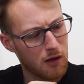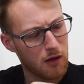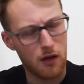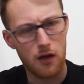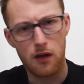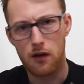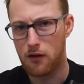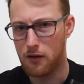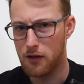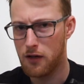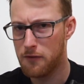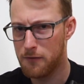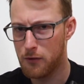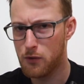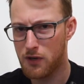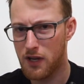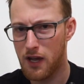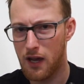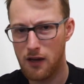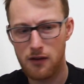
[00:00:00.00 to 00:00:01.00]
If you
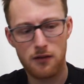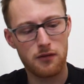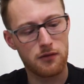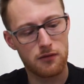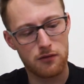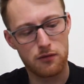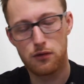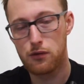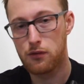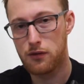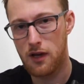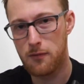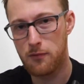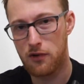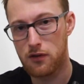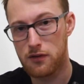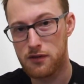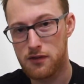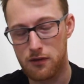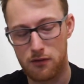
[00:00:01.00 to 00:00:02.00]
can, glue them
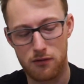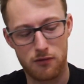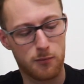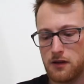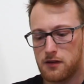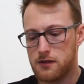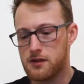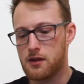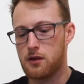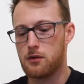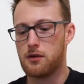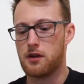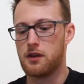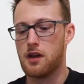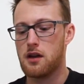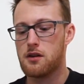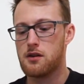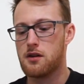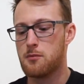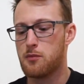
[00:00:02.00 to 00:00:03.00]
also. So
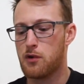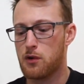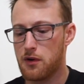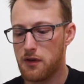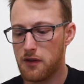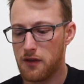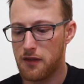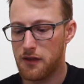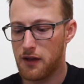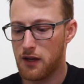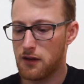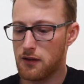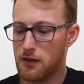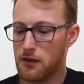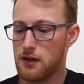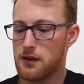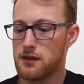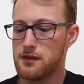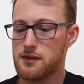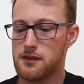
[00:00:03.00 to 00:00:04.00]
another important thing
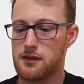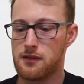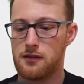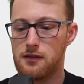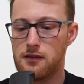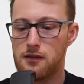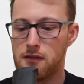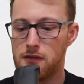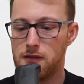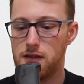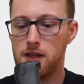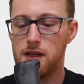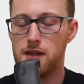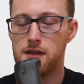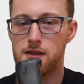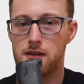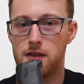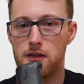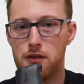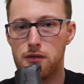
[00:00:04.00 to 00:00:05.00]
is
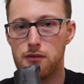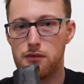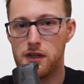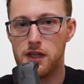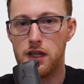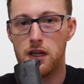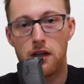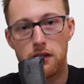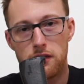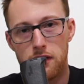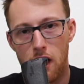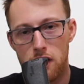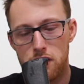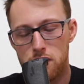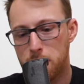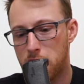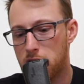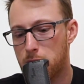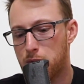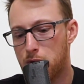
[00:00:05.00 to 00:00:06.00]
these QD
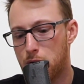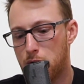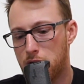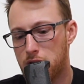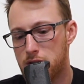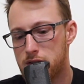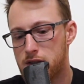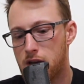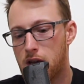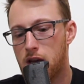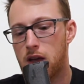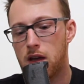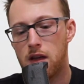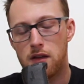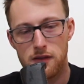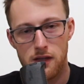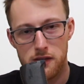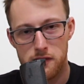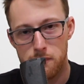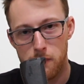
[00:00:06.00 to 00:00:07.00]
attachment points.
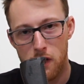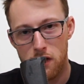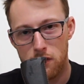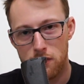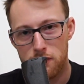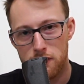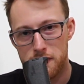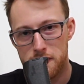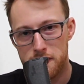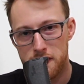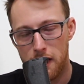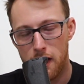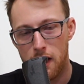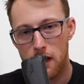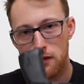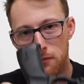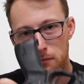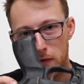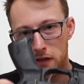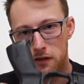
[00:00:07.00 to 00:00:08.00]
This one on the
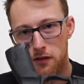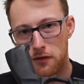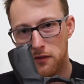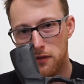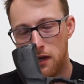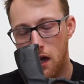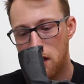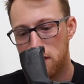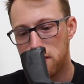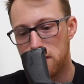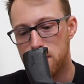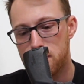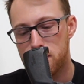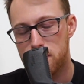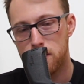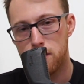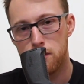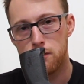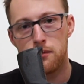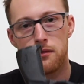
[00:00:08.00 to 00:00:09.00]
side, when the gun is
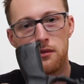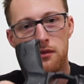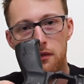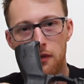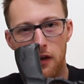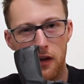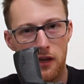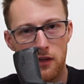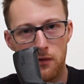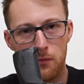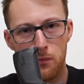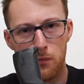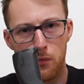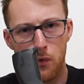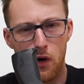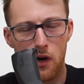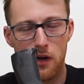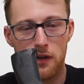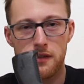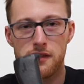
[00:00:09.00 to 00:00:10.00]
new, it
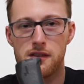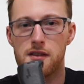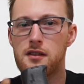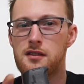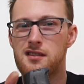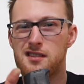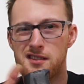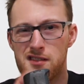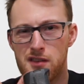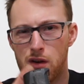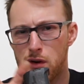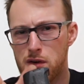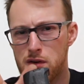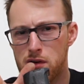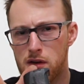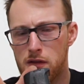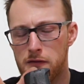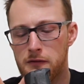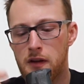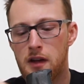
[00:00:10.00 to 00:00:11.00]
works sort
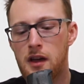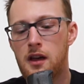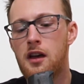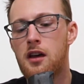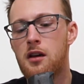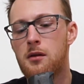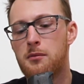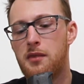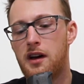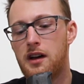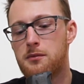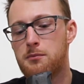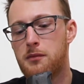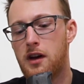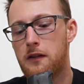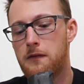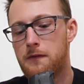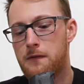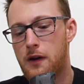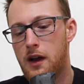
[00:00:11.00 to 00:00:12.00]
of, but
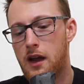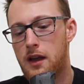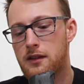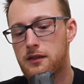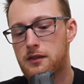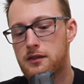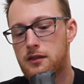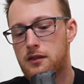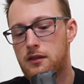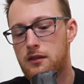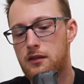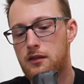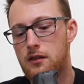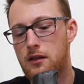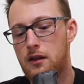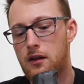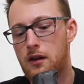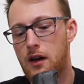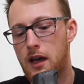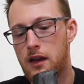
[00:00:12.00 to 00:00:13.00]
my friend
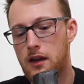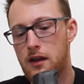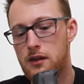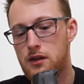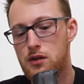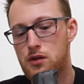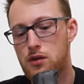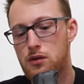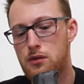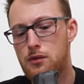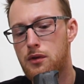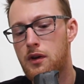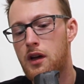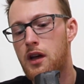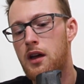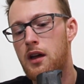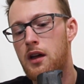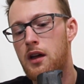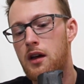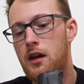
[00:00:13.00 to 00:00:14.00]
had an issue.
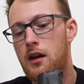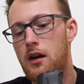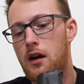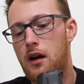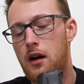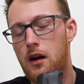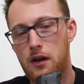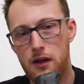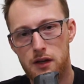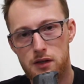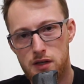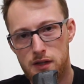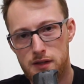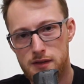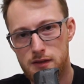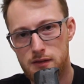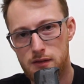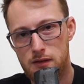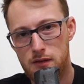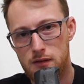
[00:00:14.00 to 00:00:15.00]
It
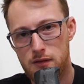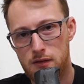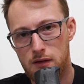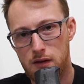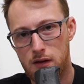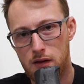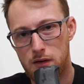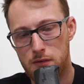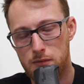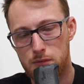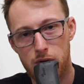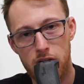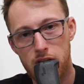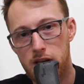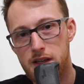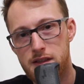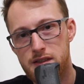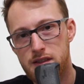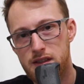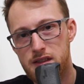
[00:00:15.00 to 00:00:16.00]
just
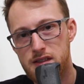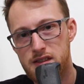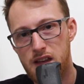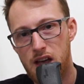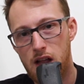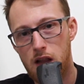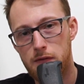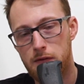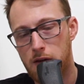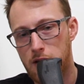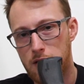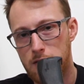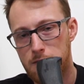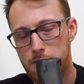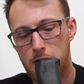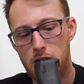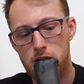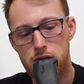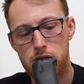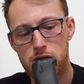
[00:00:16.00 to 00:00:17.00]
released itself and it
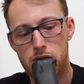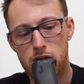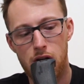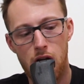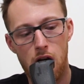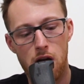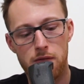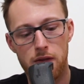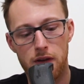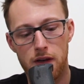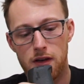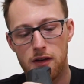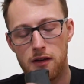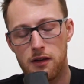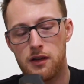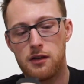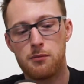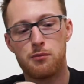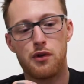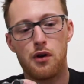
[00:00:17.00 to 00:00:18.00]
fell to the ground and
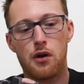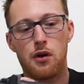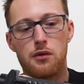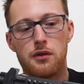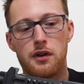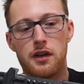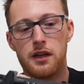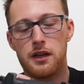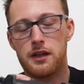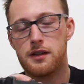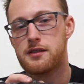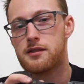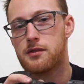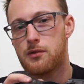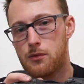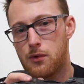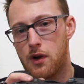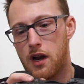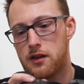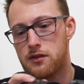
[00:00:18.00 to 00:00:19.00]
he broke his
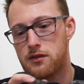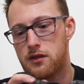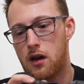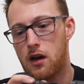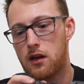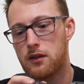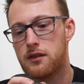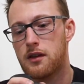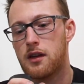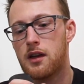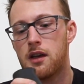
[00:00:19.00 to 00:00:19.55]
red dot.